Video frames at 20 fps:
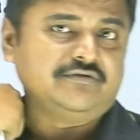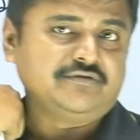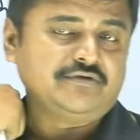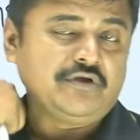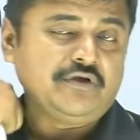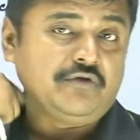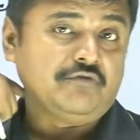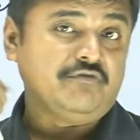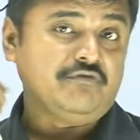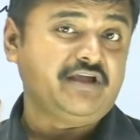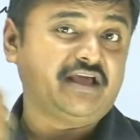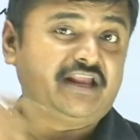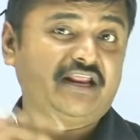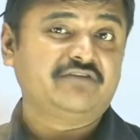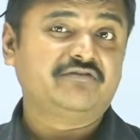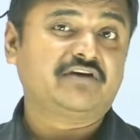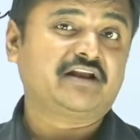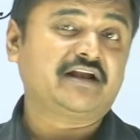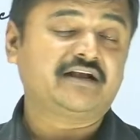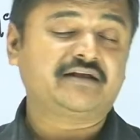
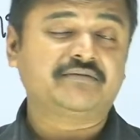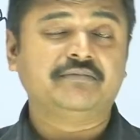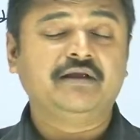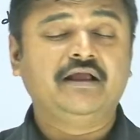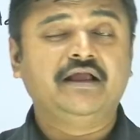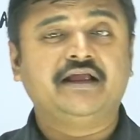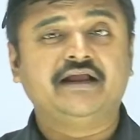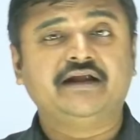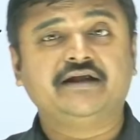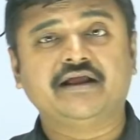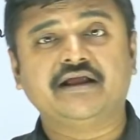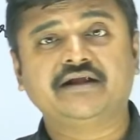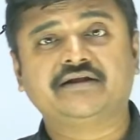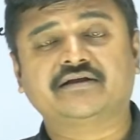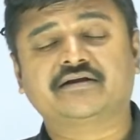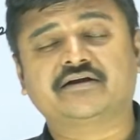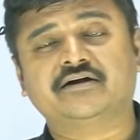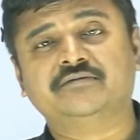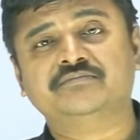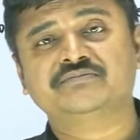wherever it
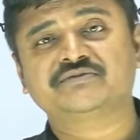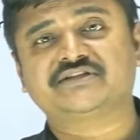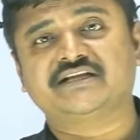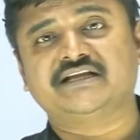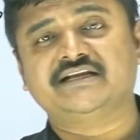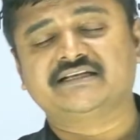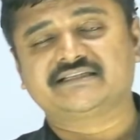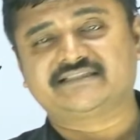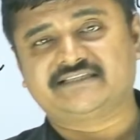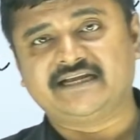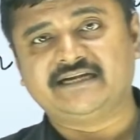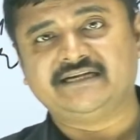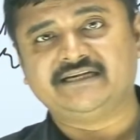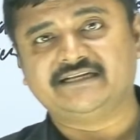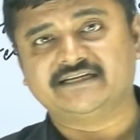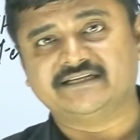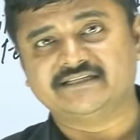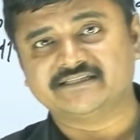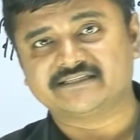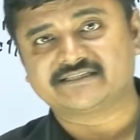comes in a
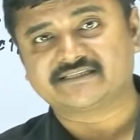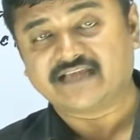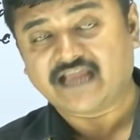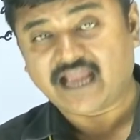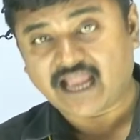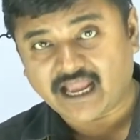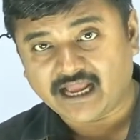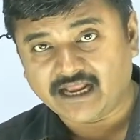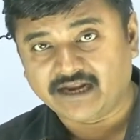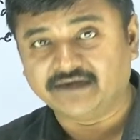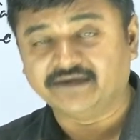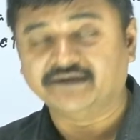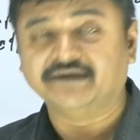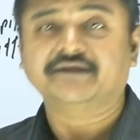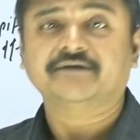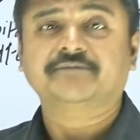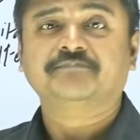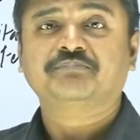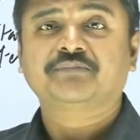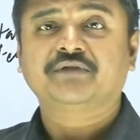sentence. And
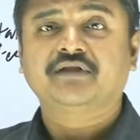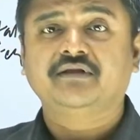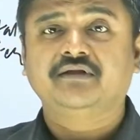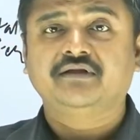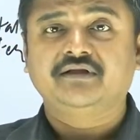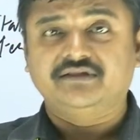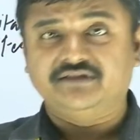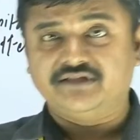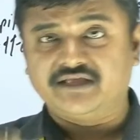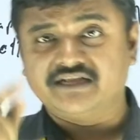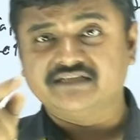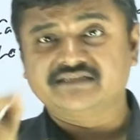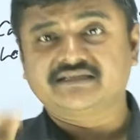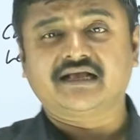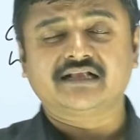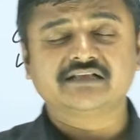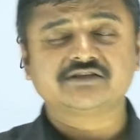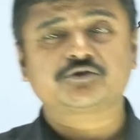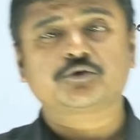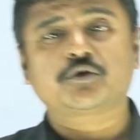there is
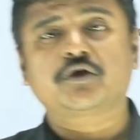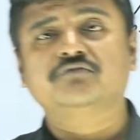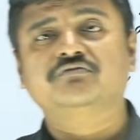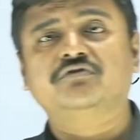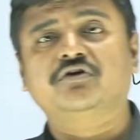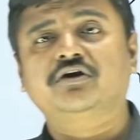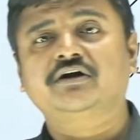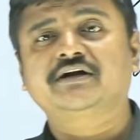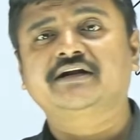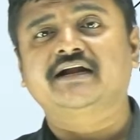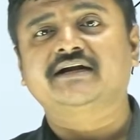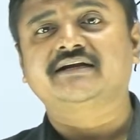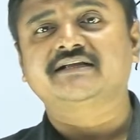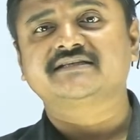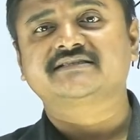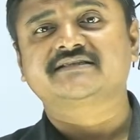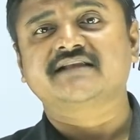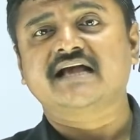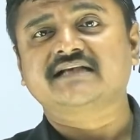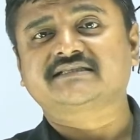also a word that is
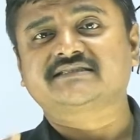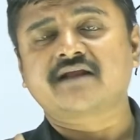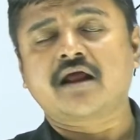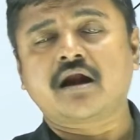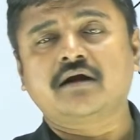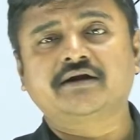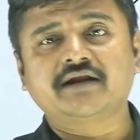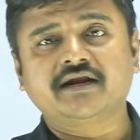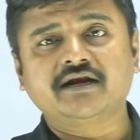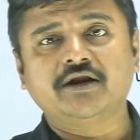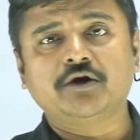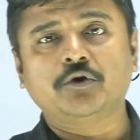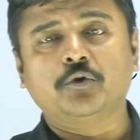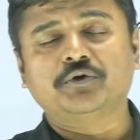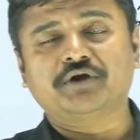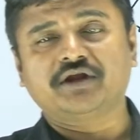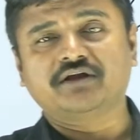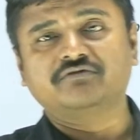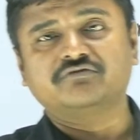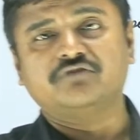nationality
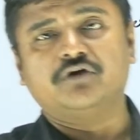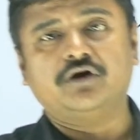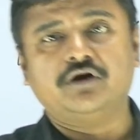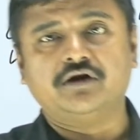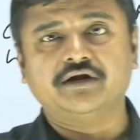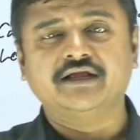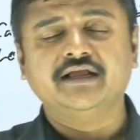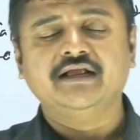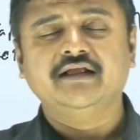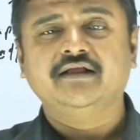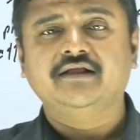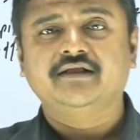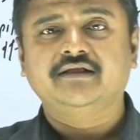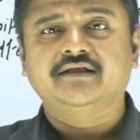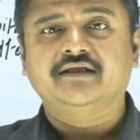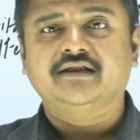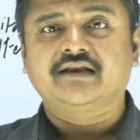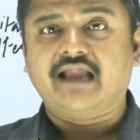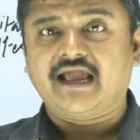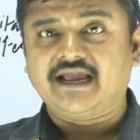denoting word,
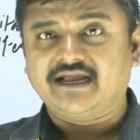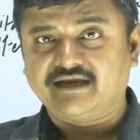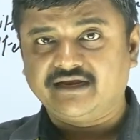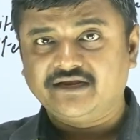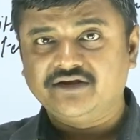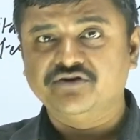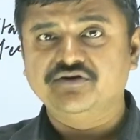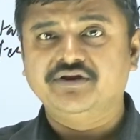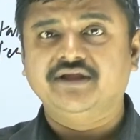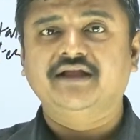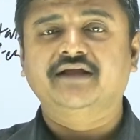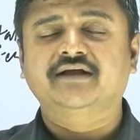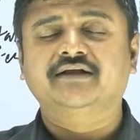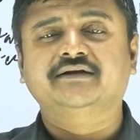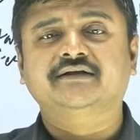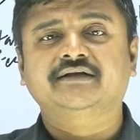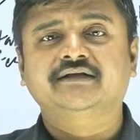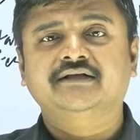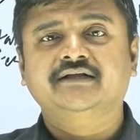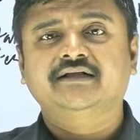like Indian.
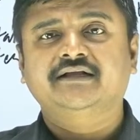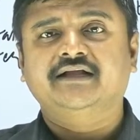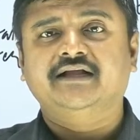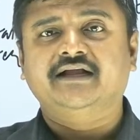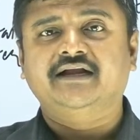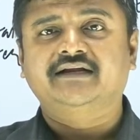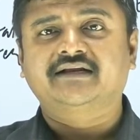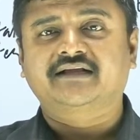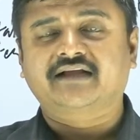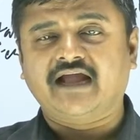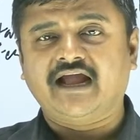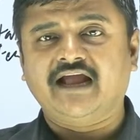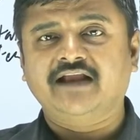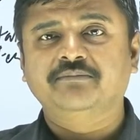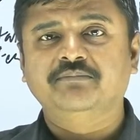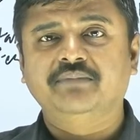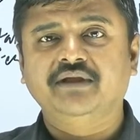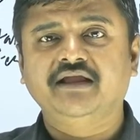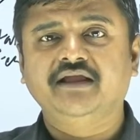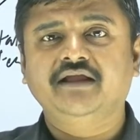It can
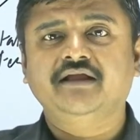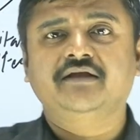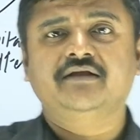be